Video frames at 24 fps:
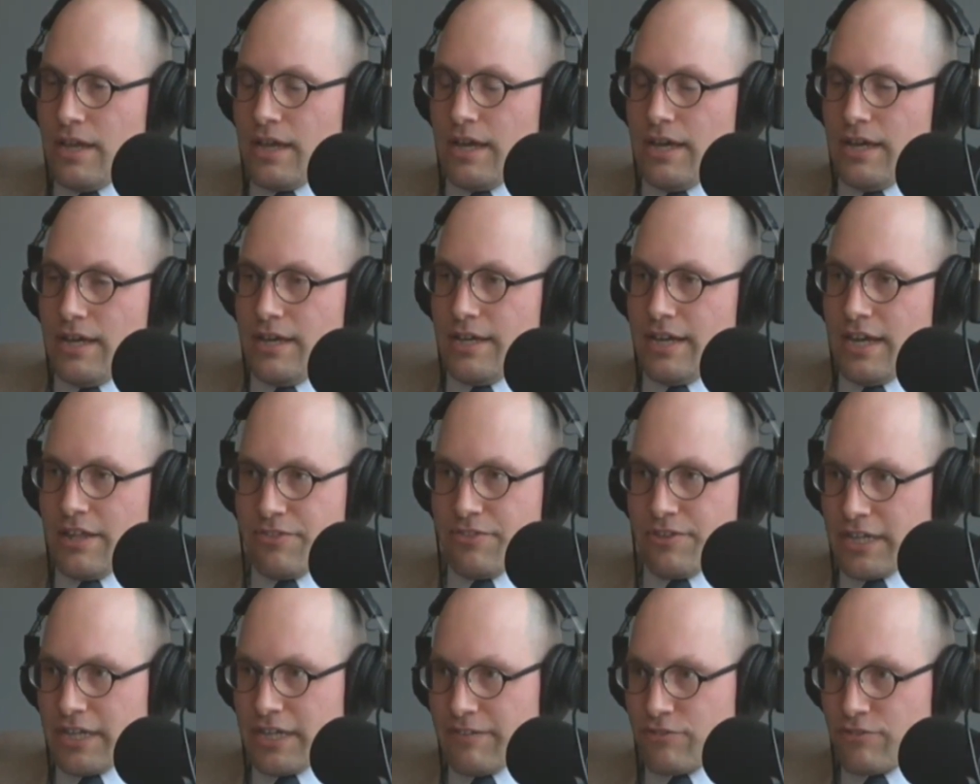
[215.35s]
And I
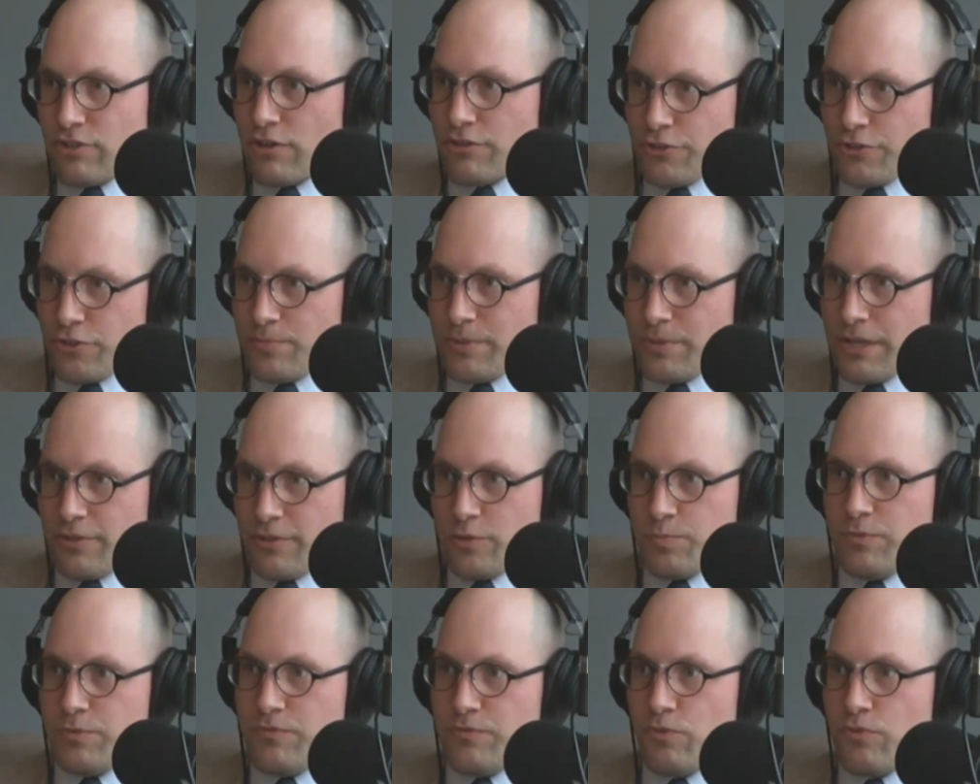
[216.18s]
think I've talked to you about
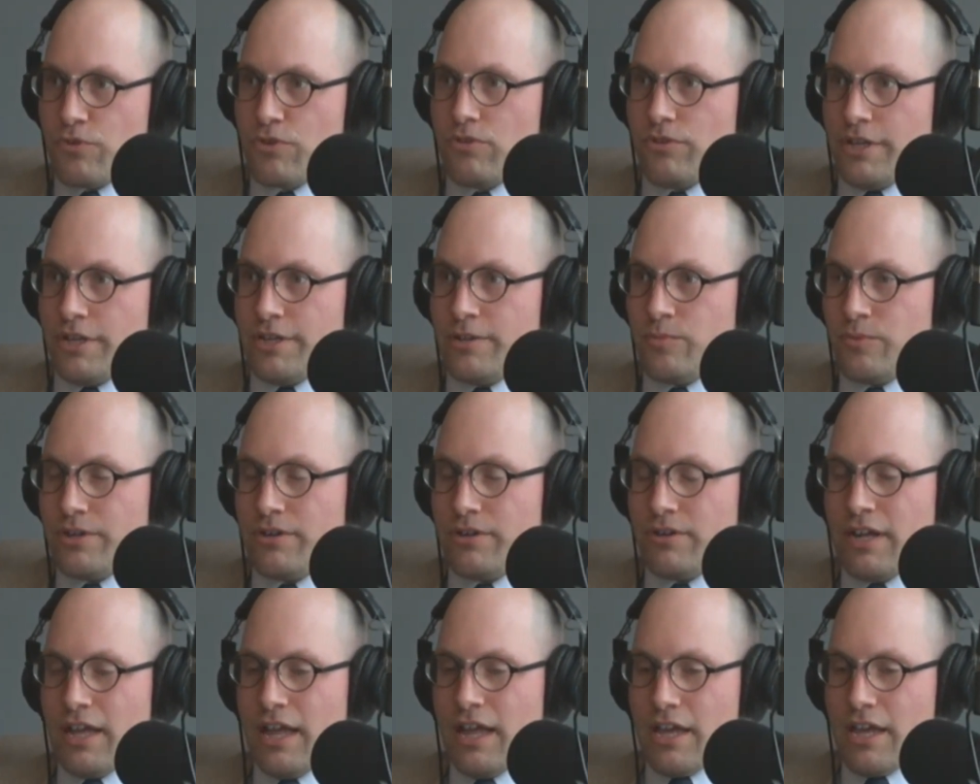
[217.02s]
this before, Glenn,
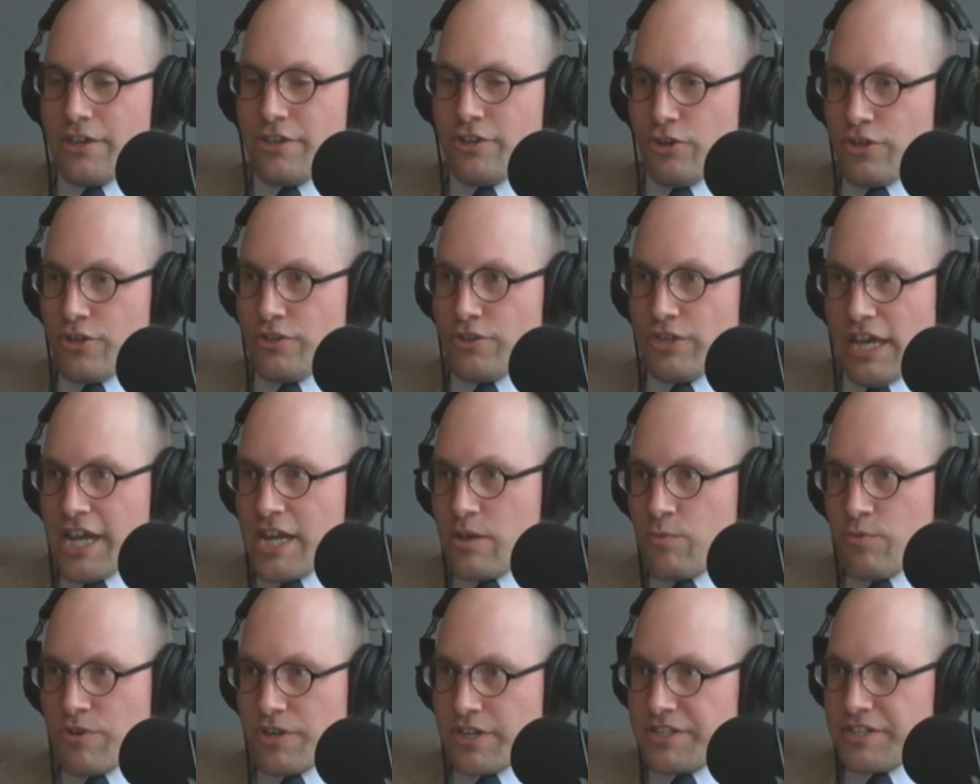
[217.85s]
where
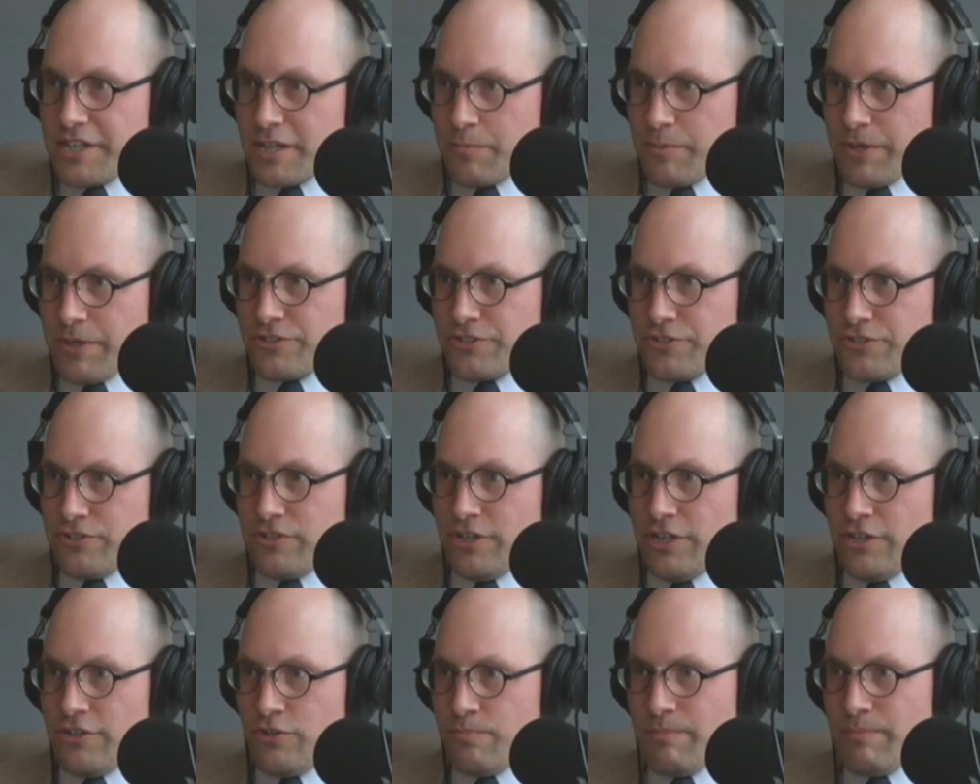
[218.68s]
anyone could take a picture
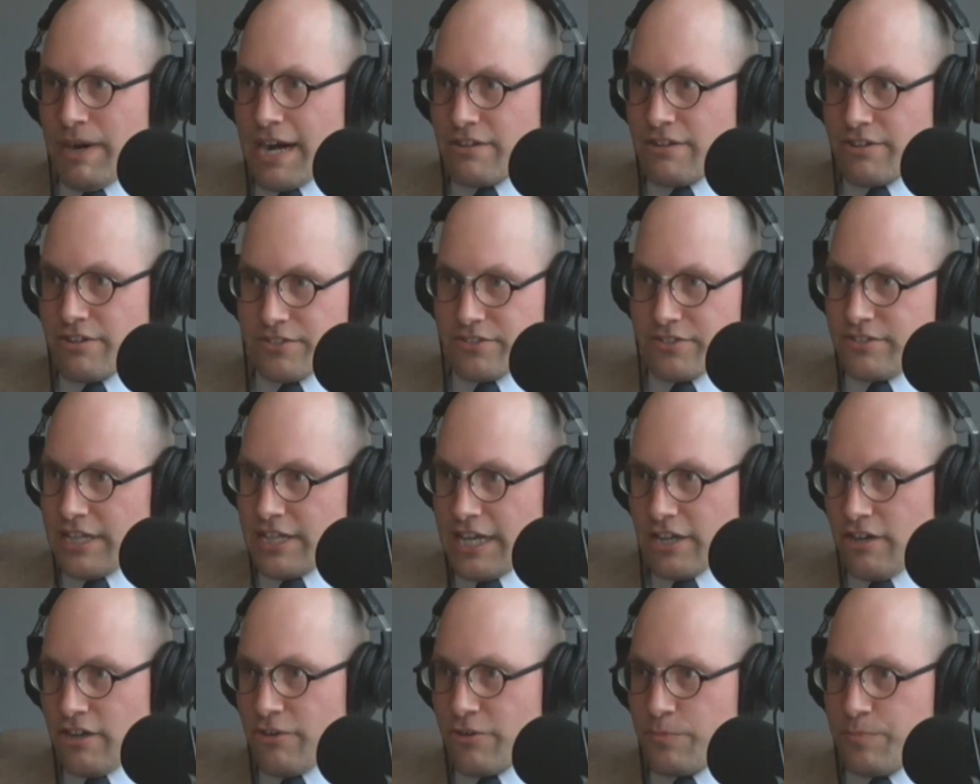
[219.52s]
and you mindlessly
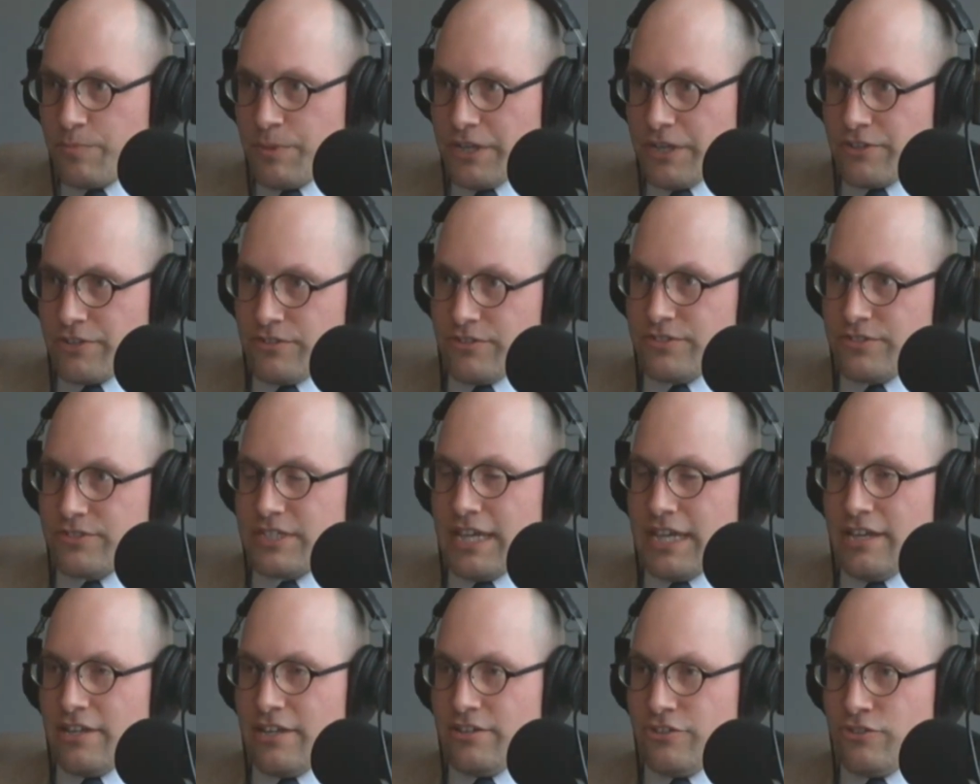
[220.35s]
take 100 pictures
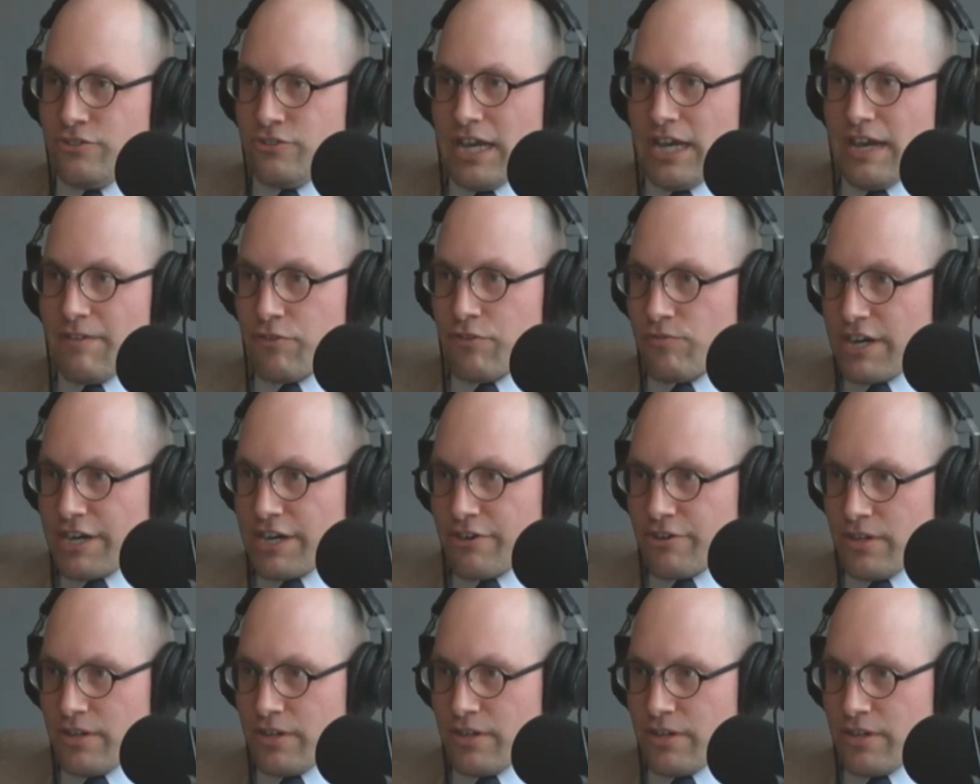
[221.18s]
and you have the
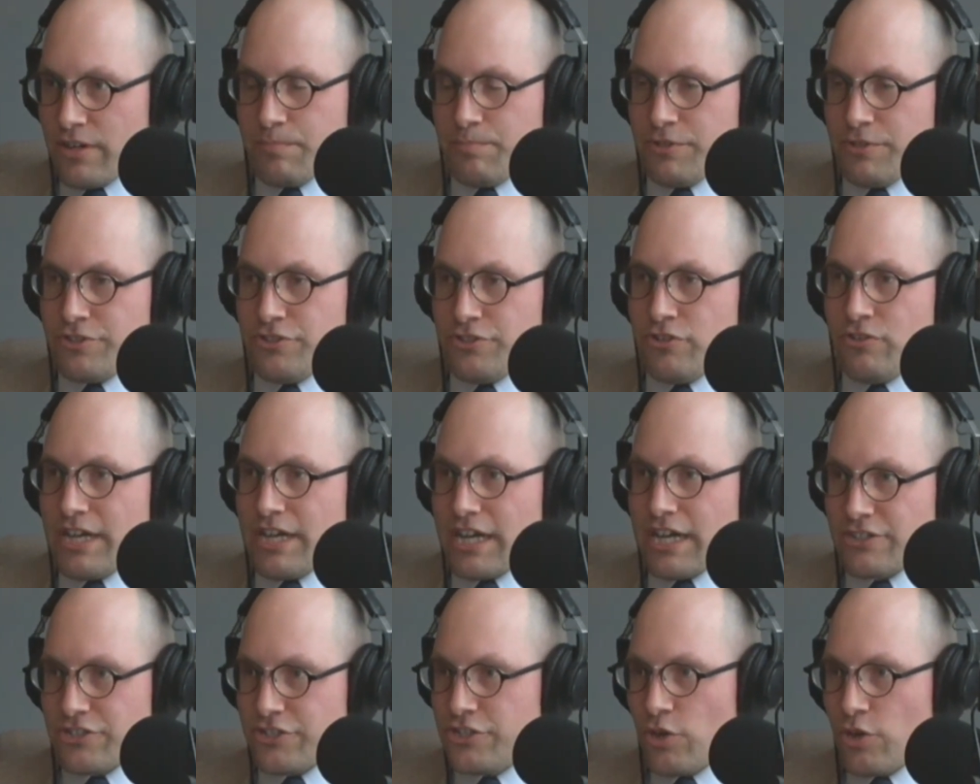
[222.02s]
record of it, but you don't
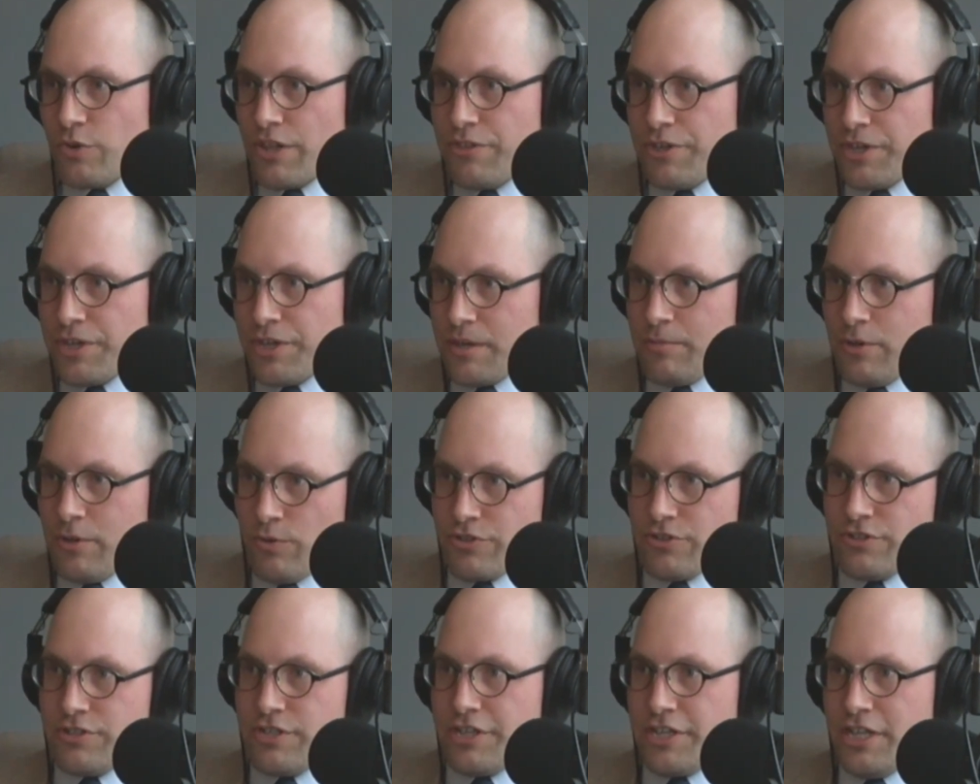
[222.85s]
actually know anything about
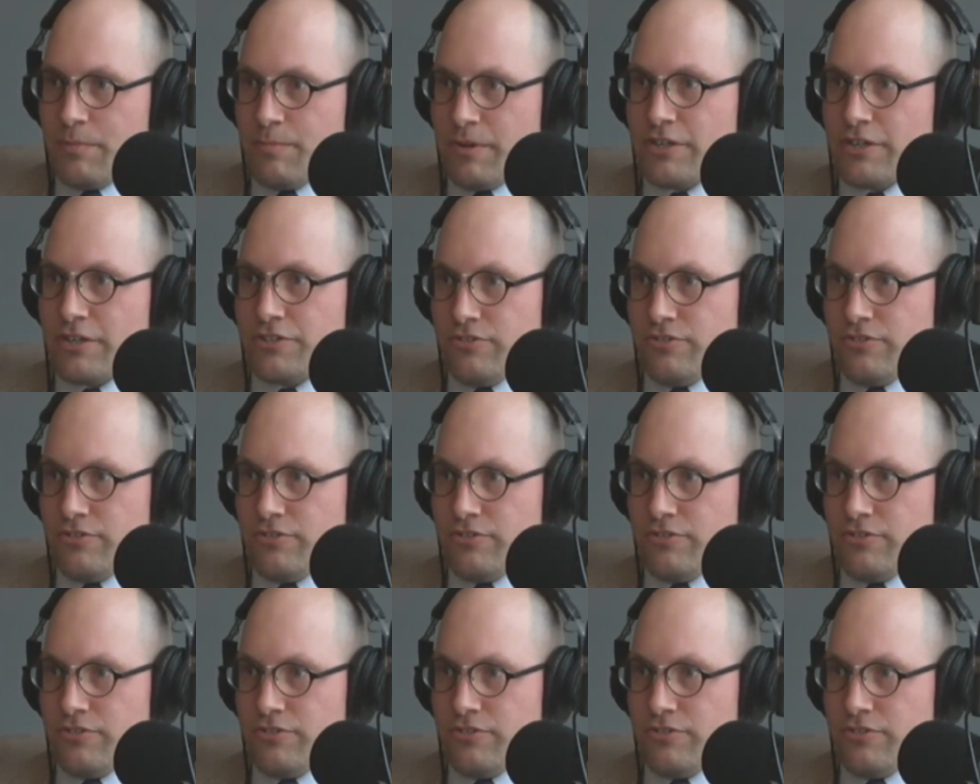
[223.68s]
what you're taking a picture of.